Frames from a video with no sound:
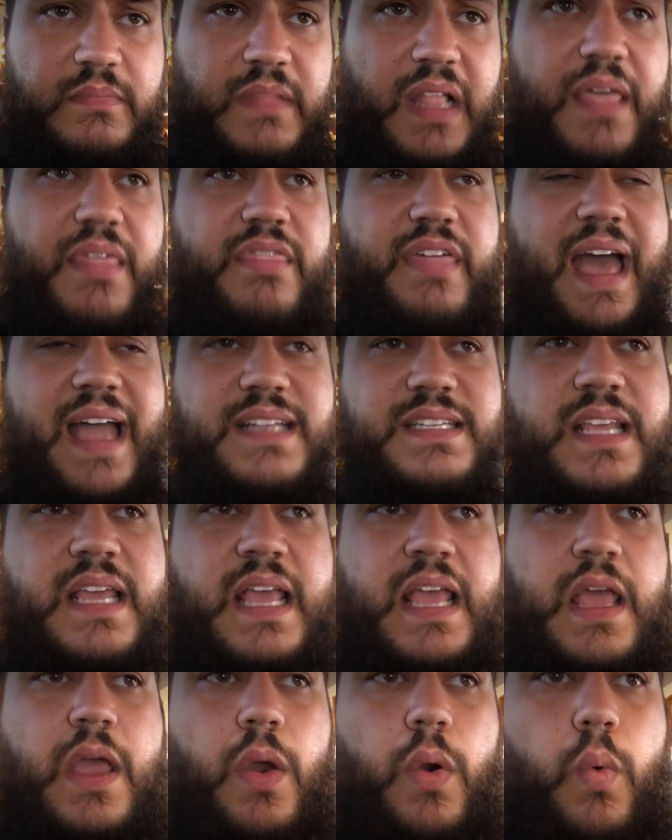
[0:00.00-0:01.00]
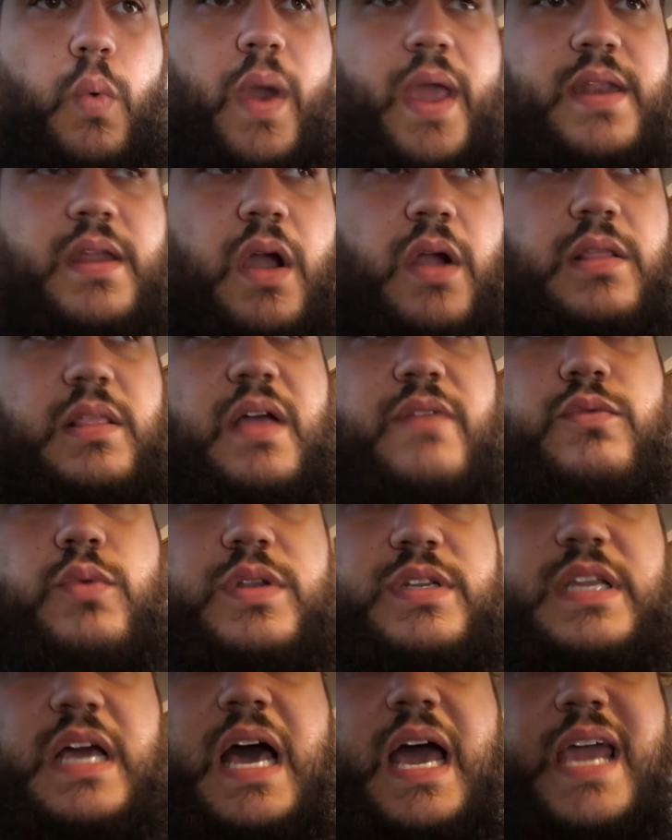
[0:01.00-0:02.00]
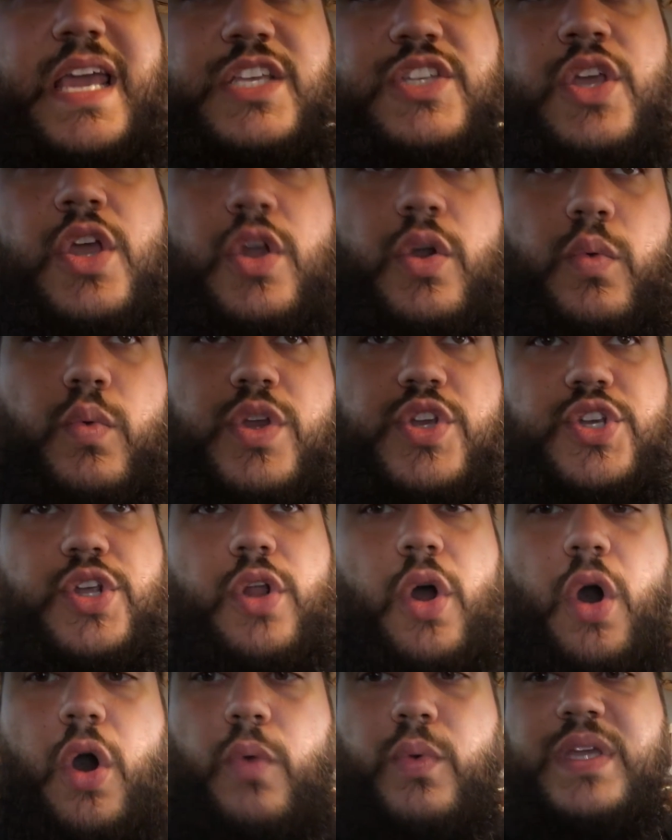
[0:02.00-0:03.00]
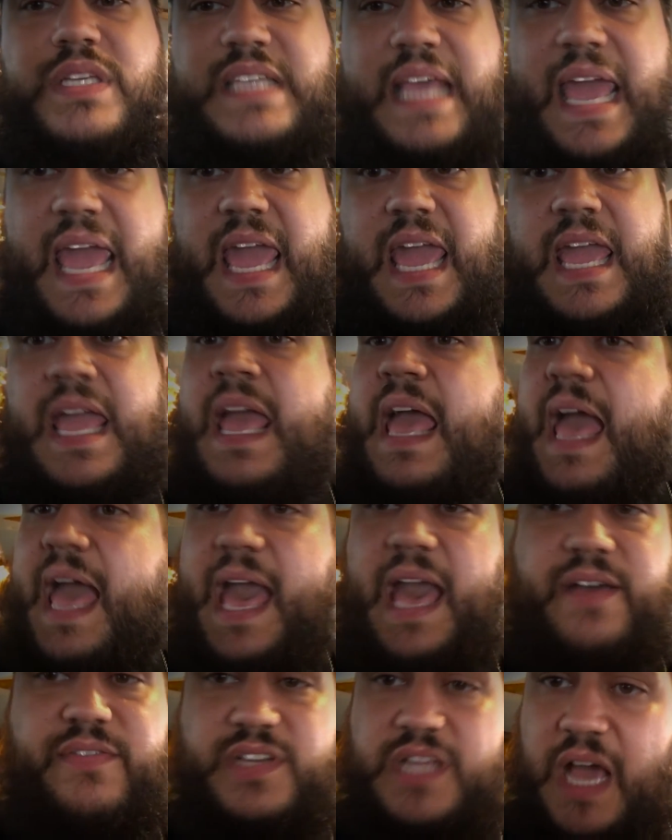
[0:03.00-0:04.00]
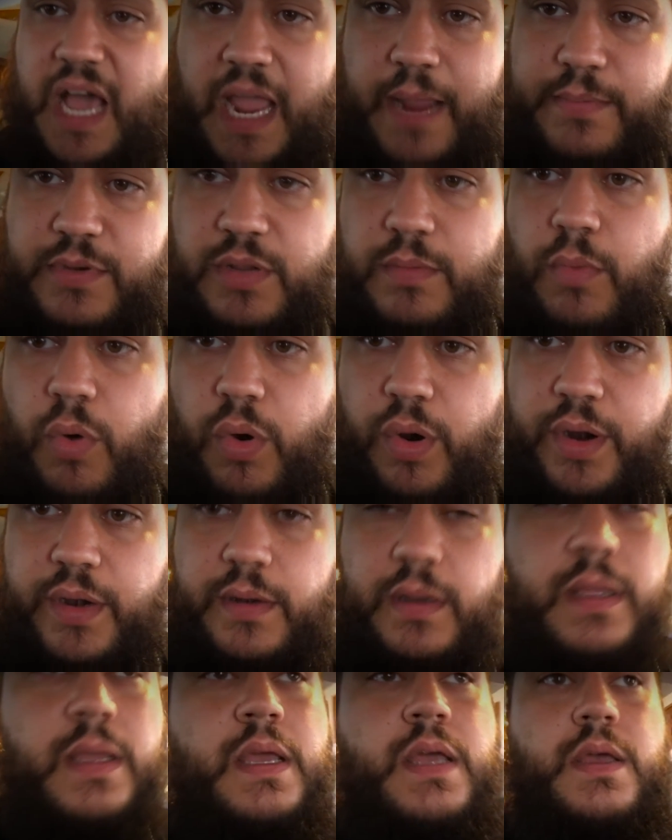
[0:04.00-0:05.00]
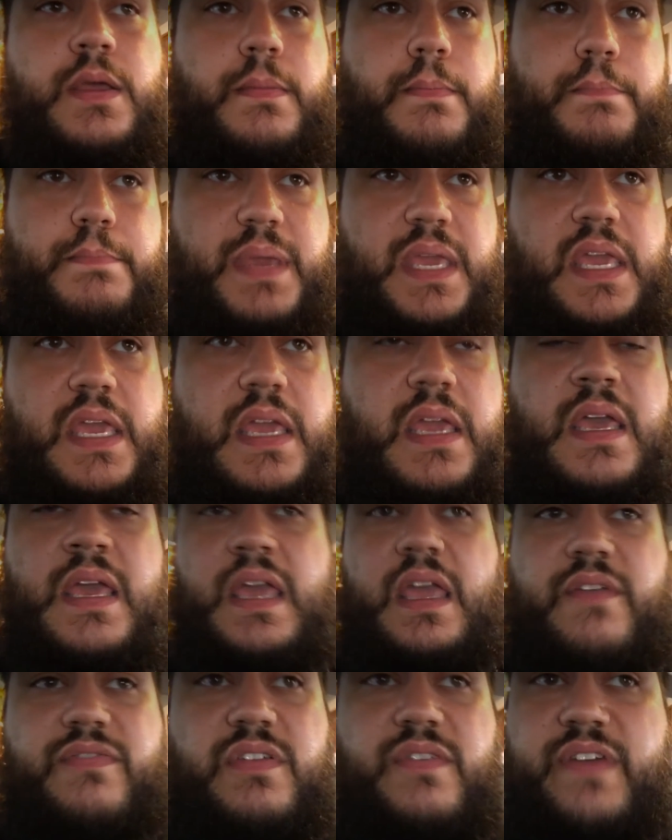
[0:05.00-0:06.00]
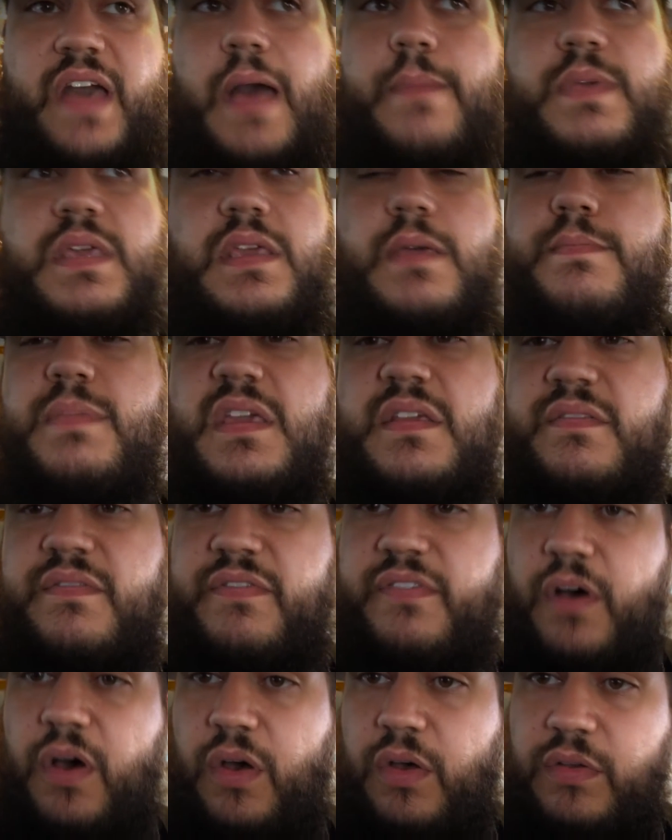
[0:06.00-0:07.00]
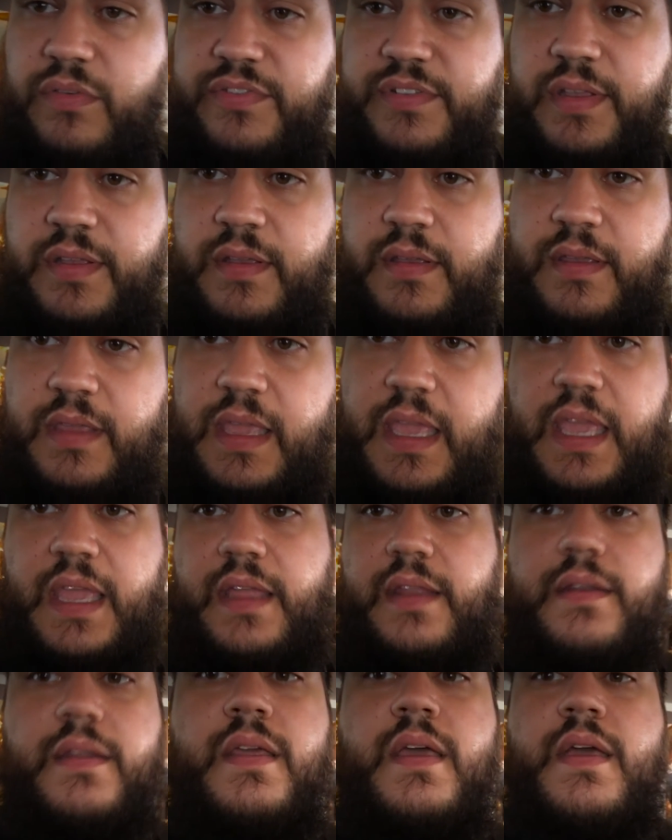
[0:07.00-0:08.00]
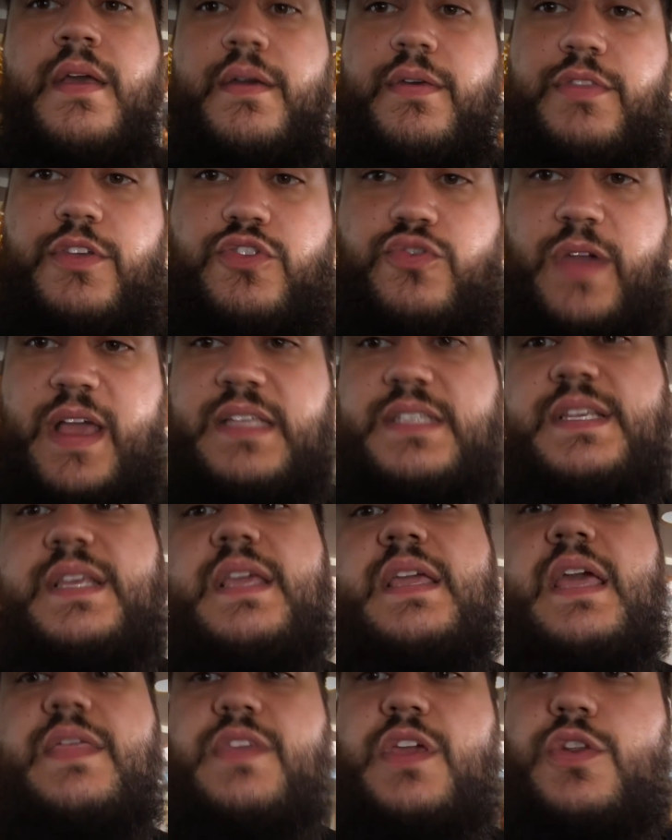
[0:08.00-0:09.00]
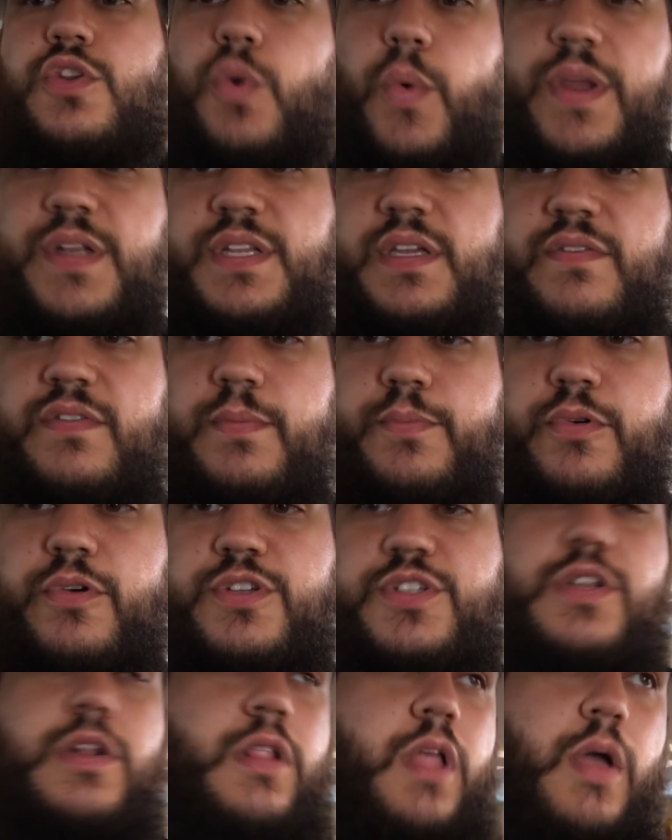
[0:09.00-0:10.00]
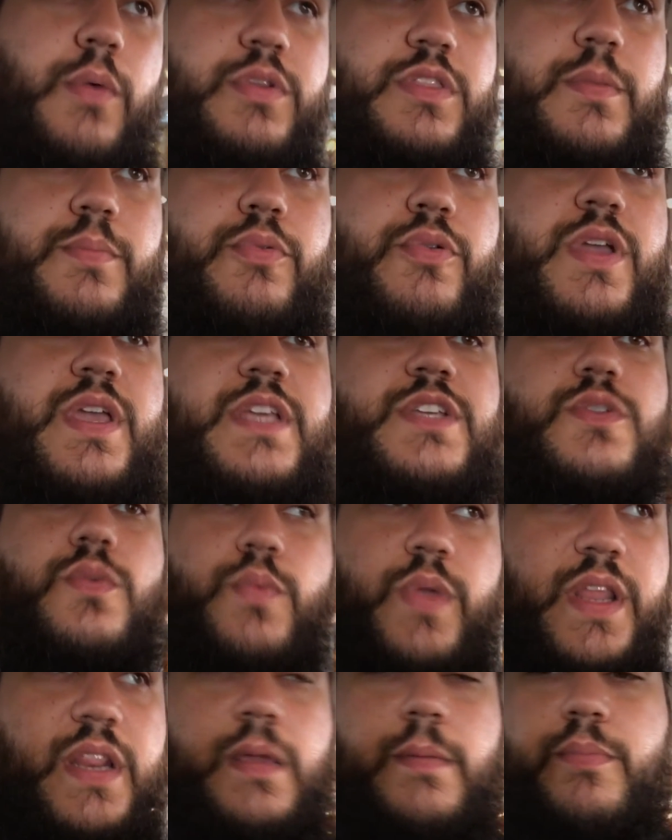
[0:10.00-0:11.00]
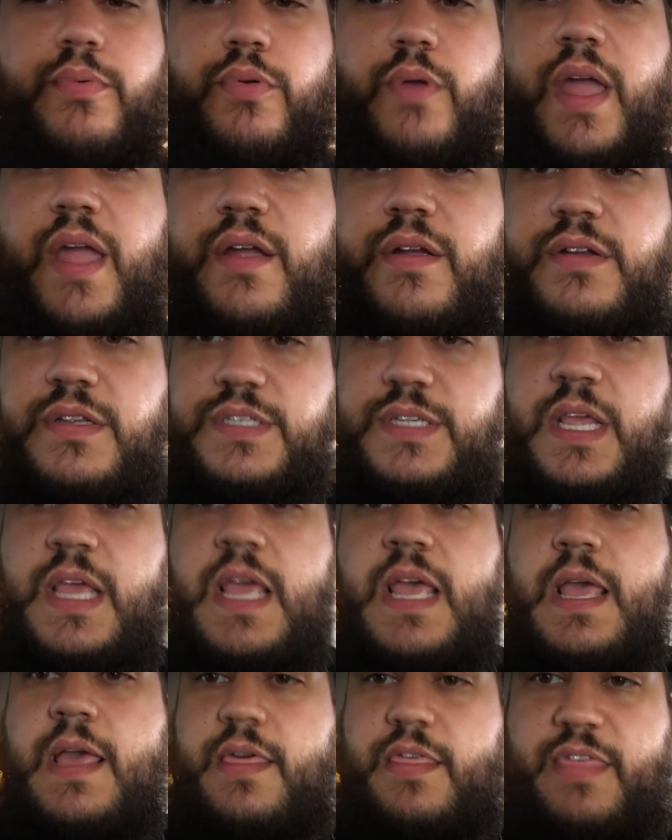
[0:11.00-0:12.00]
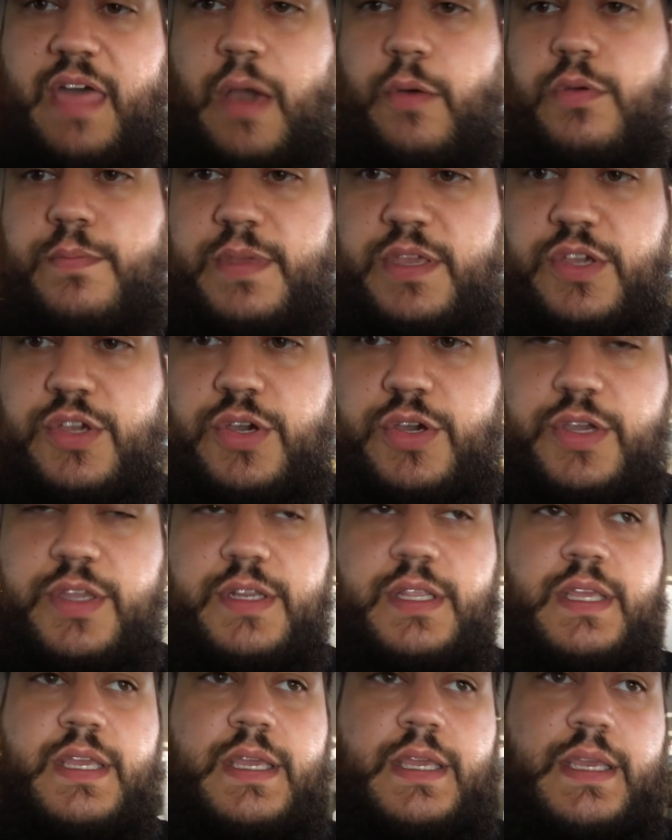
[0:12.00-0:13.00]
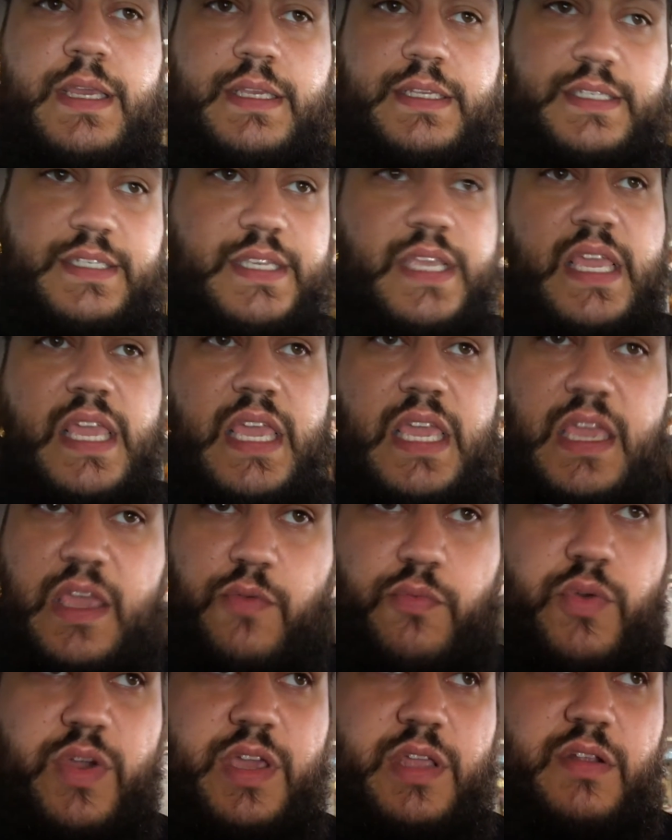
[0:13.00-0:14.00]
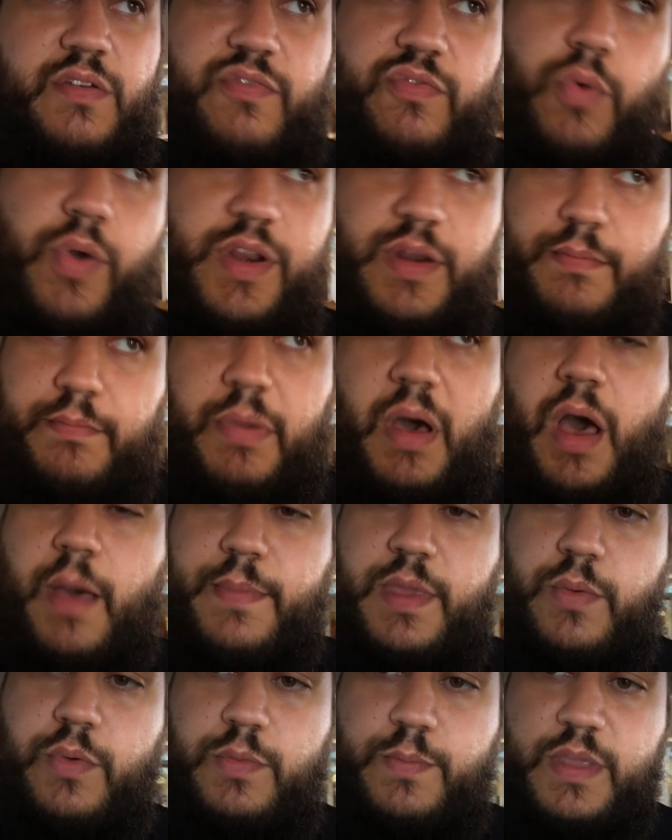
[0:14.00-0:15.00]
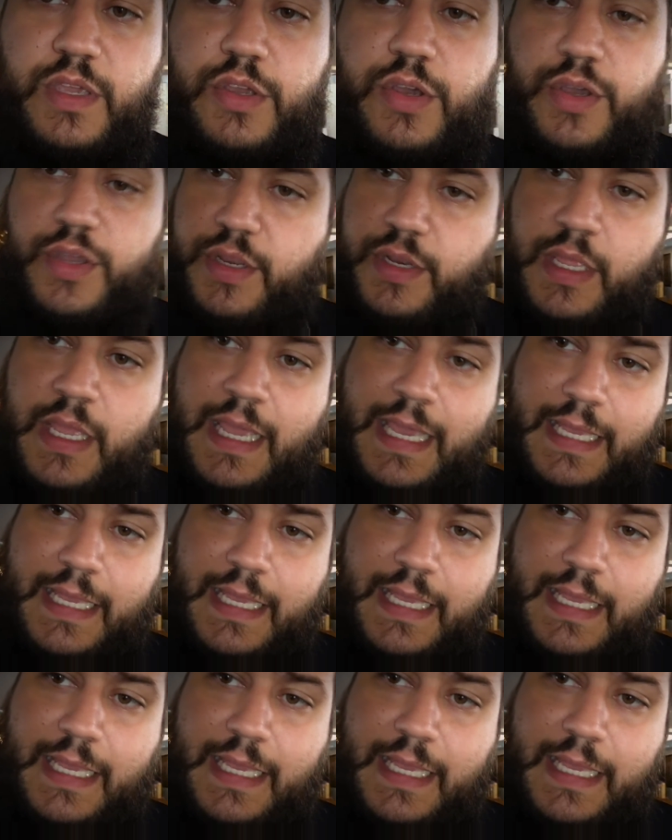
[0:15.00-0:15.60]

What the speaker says: that when our loved one dies, we should always A, have time to mourn, B, if the family can be involved in the dressing and the anointing of the person along with the priest reading prayers, that would be good. C, if we can avoid embalming, would be good.